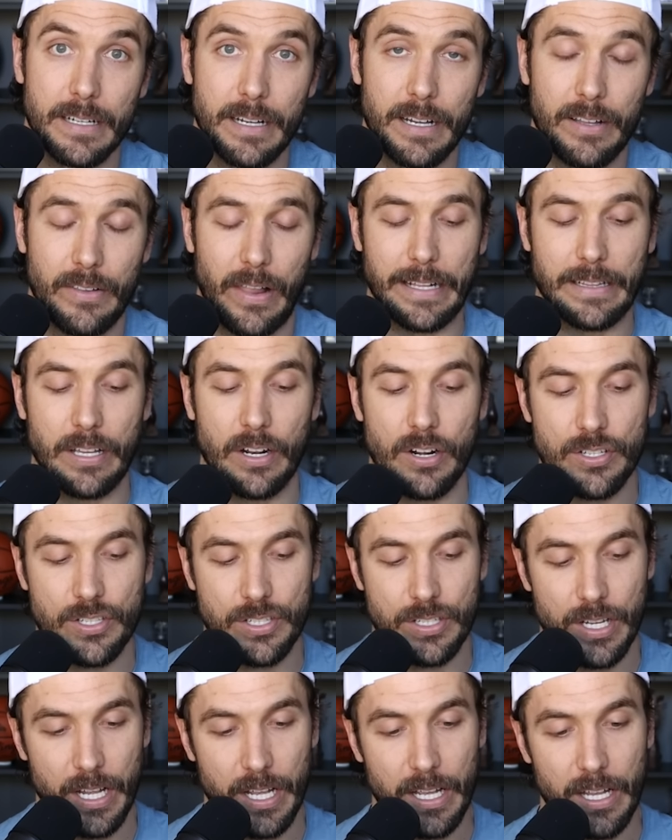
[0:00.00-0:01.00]
Like,
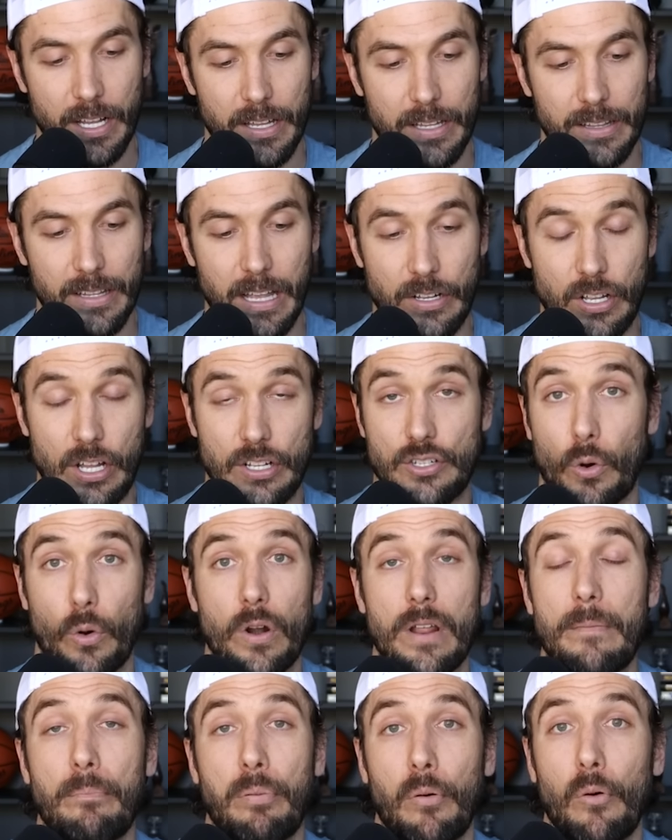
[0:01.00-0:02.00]
there's
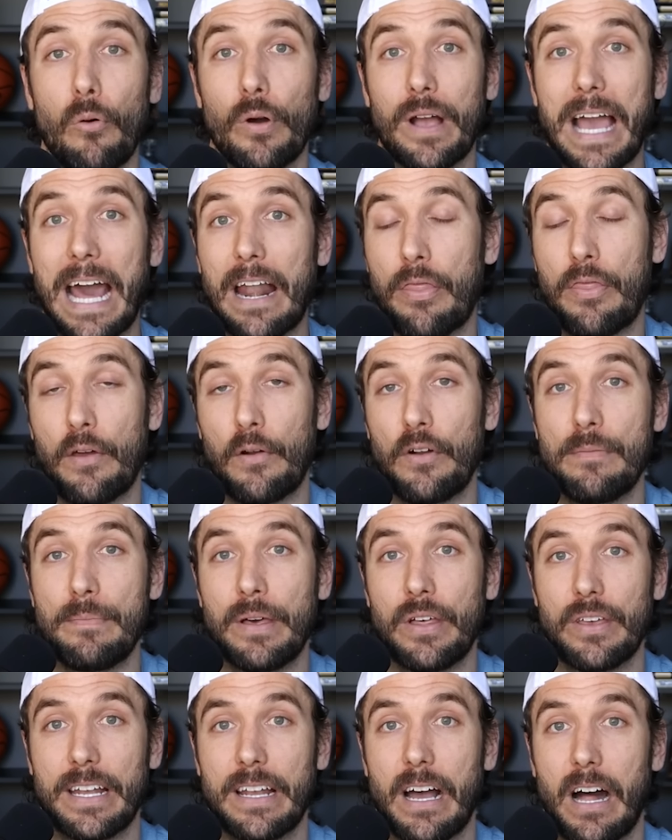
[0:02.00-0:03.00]
Jordan Poole got a $30
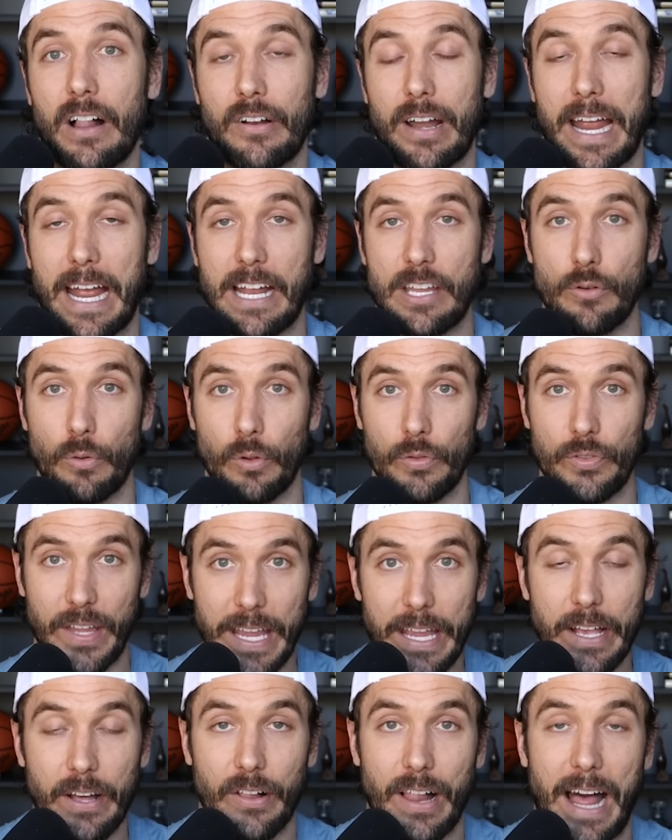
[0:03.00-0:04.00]
million annual
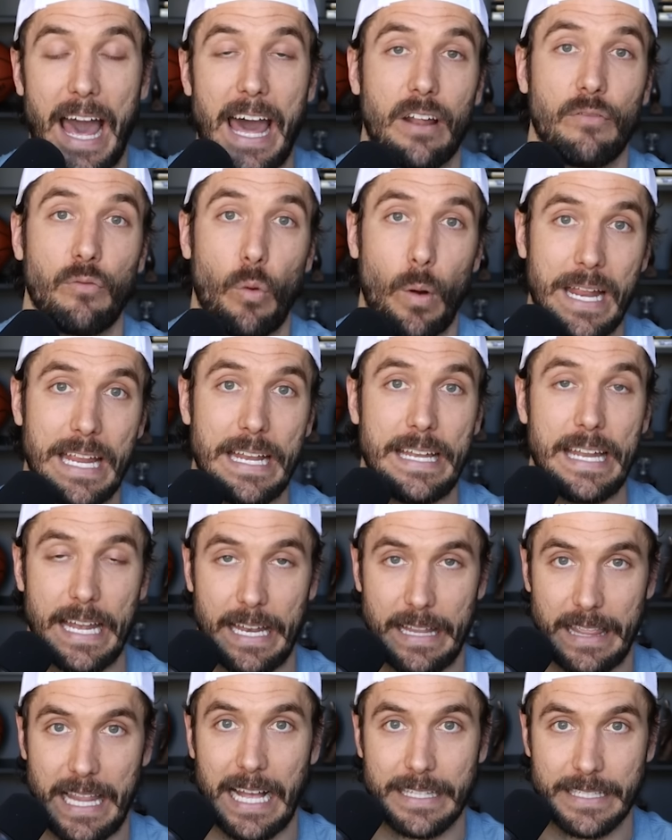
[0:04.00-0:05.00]
deal out of what he did
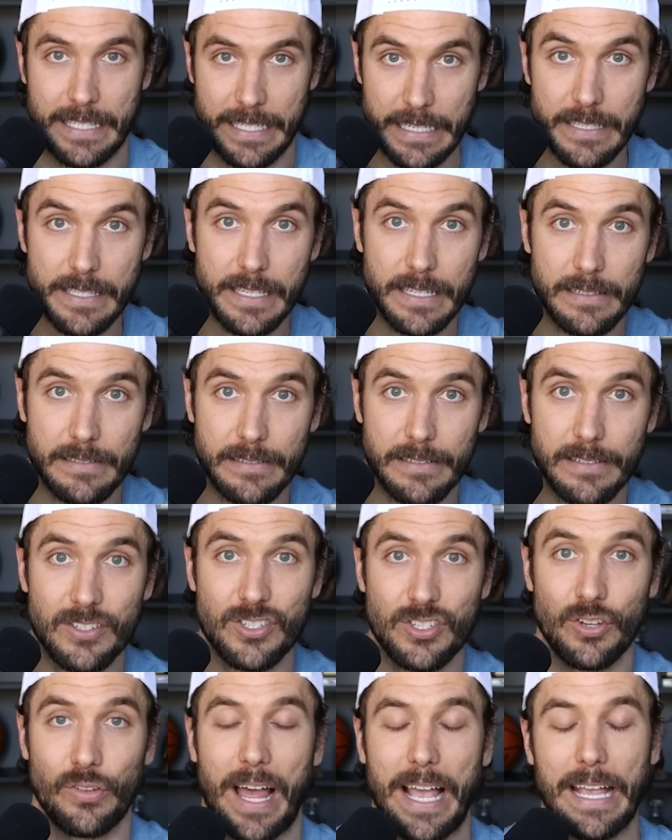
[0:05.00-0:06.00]
in that season.
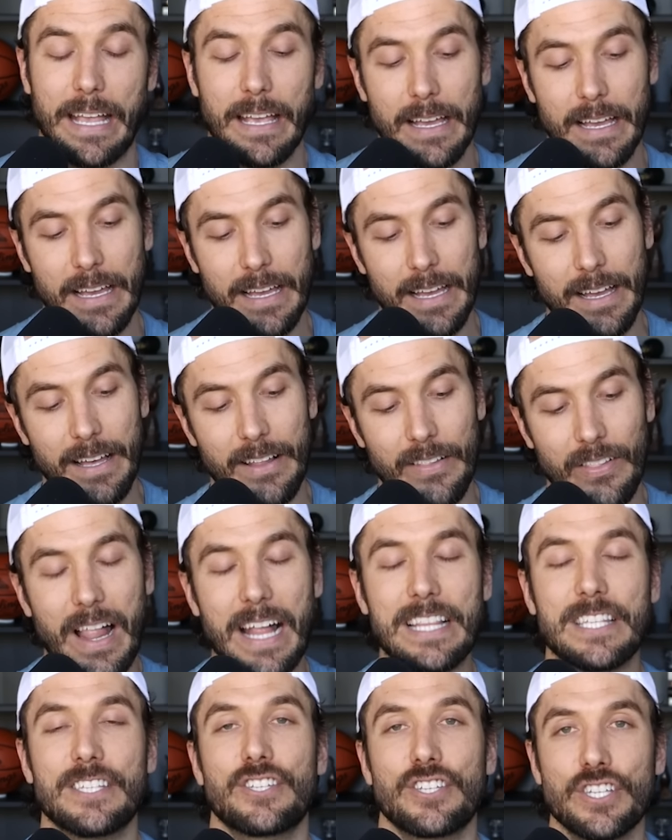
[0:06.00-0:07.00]
So, like,
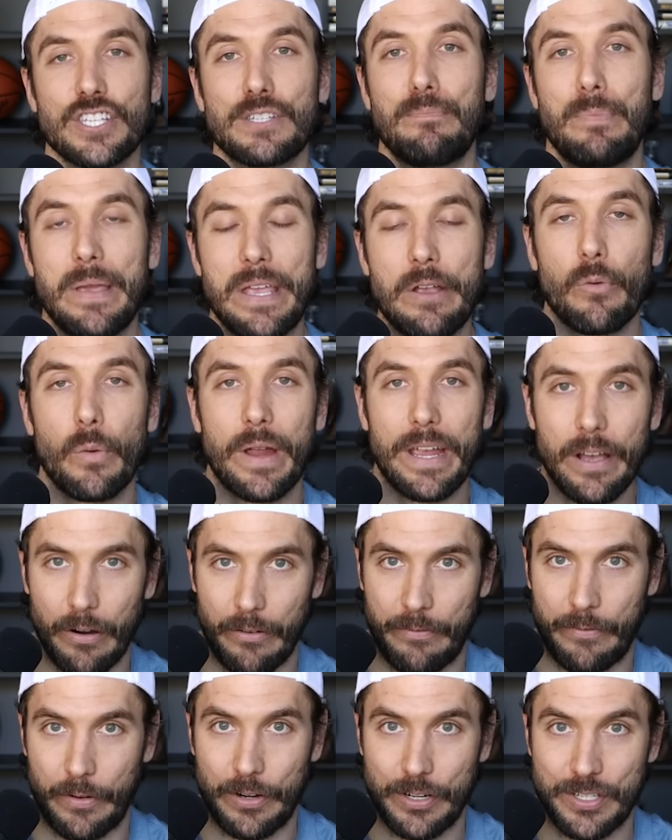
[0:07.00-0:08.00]
let's just be real
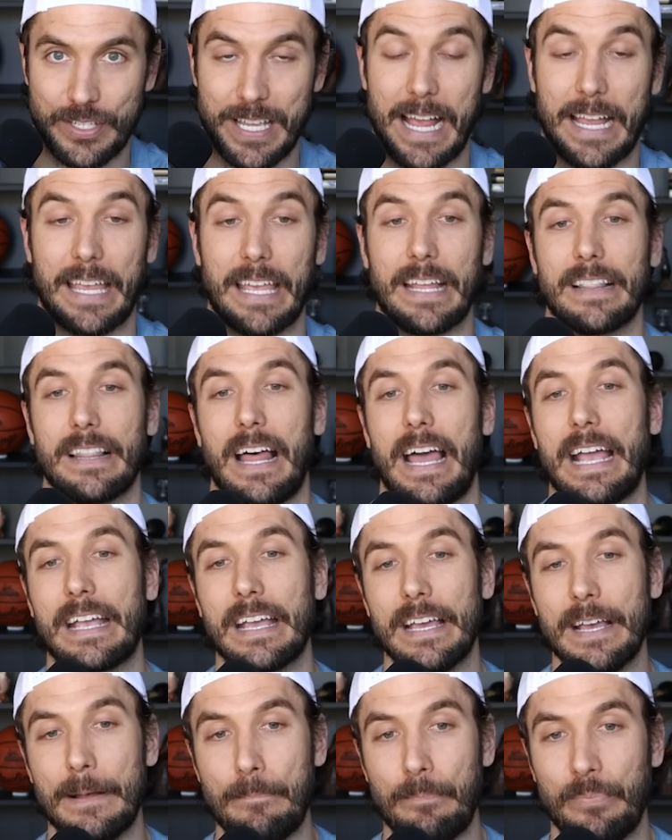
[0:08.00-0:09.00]
for a second. Like,
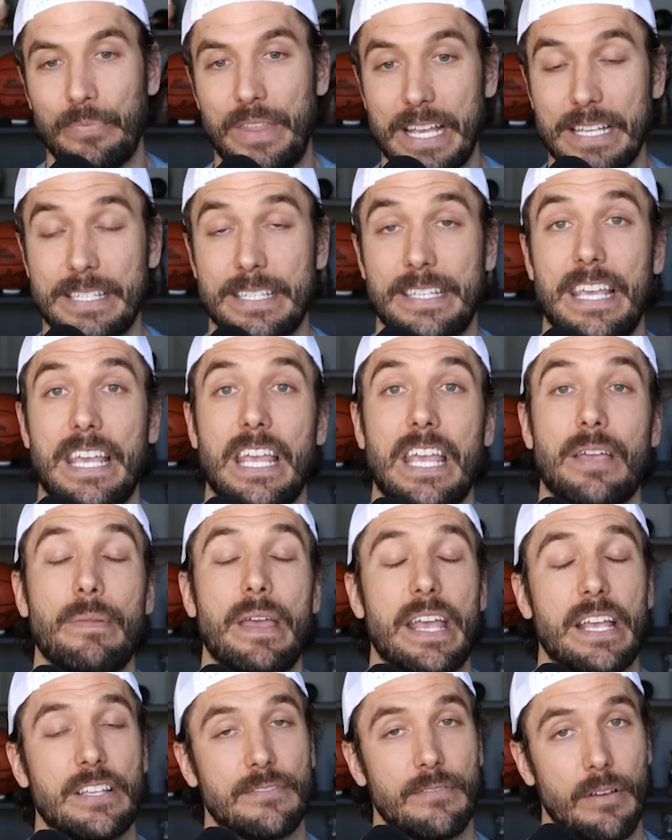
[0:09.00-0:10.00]
this team
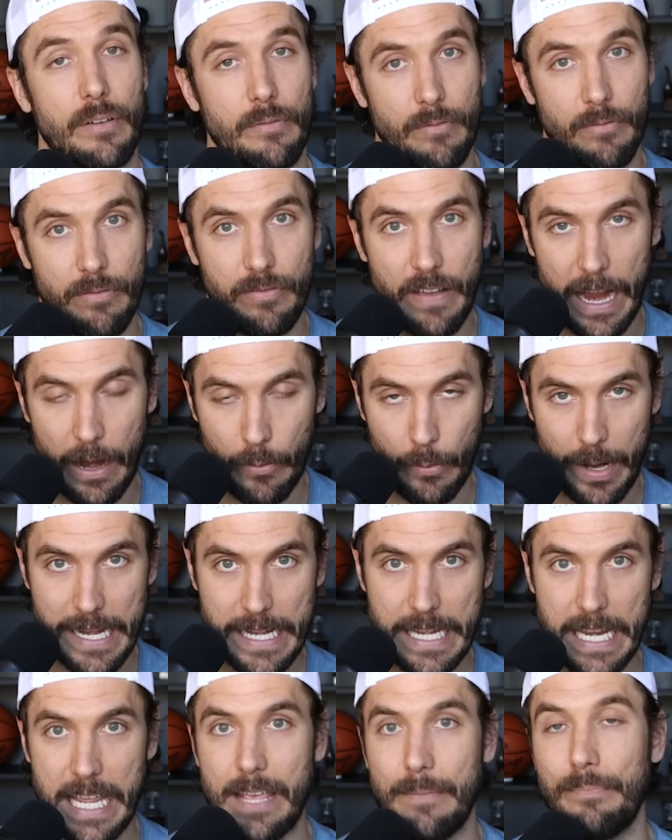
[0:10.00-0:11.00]
is very
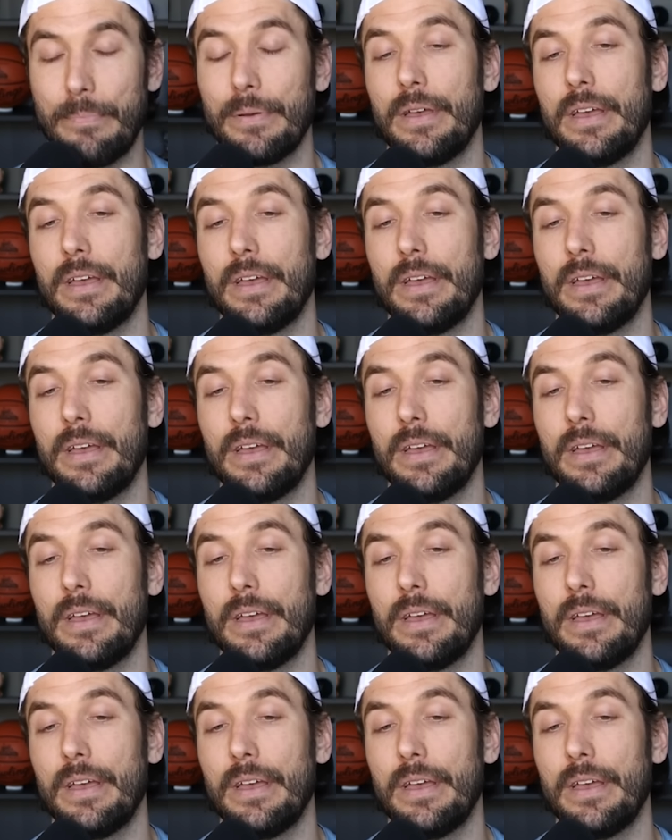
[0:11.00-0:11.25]
deep.